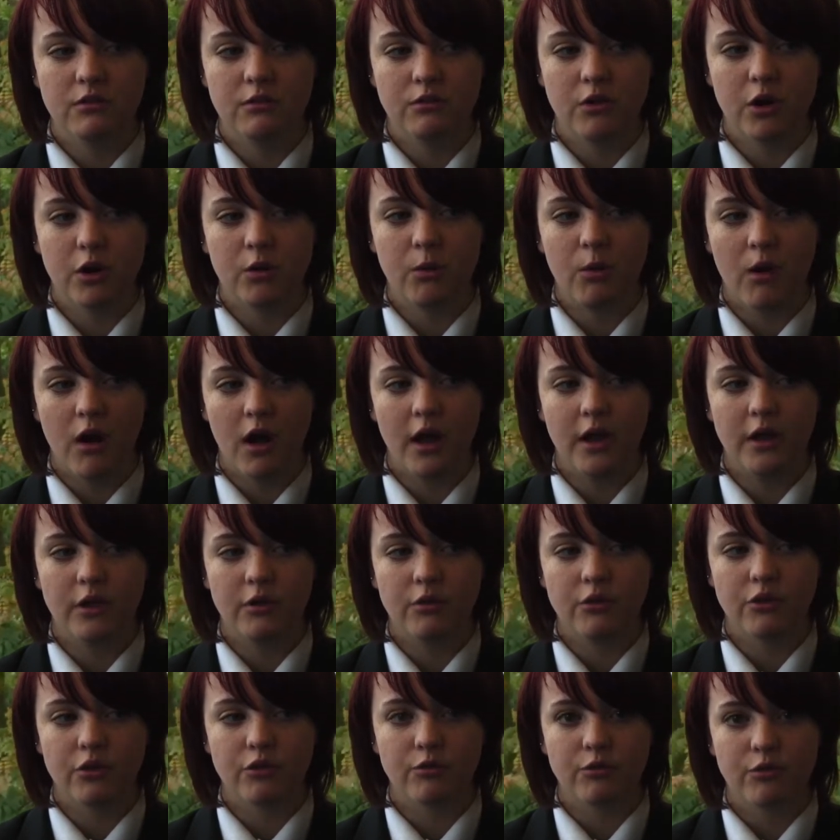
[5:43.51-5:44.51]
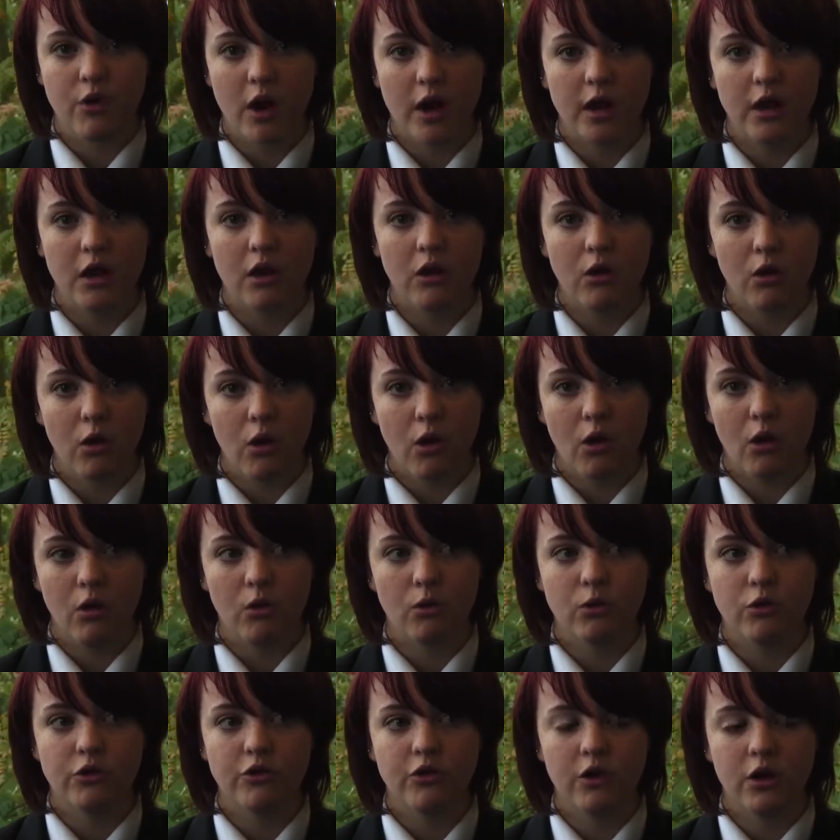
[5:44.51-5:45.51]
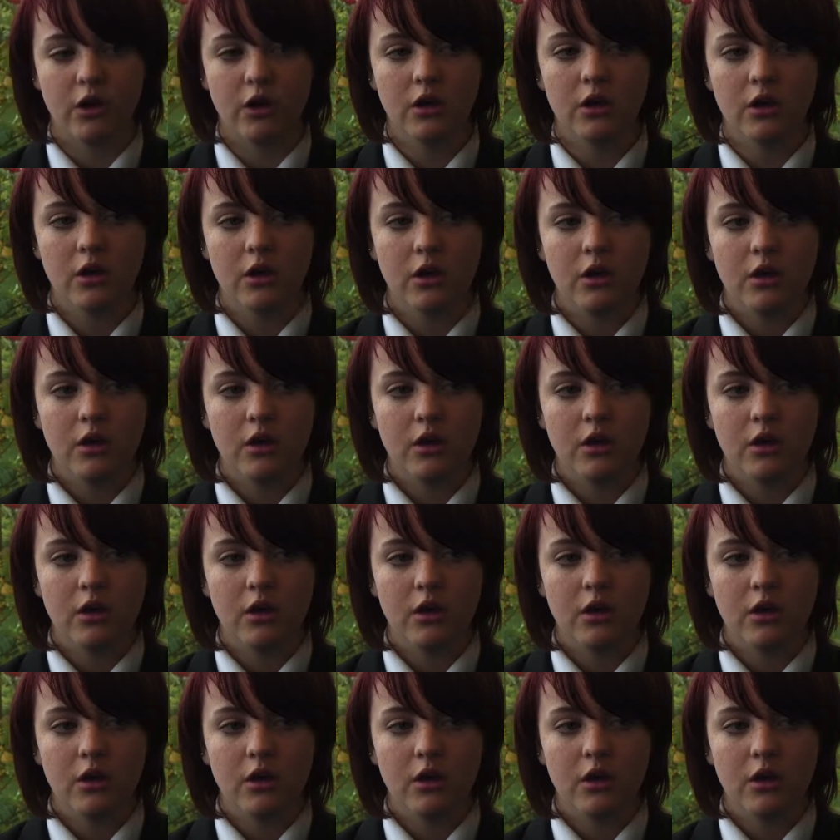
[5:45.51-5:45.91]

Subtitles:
require you to write a lot, or to,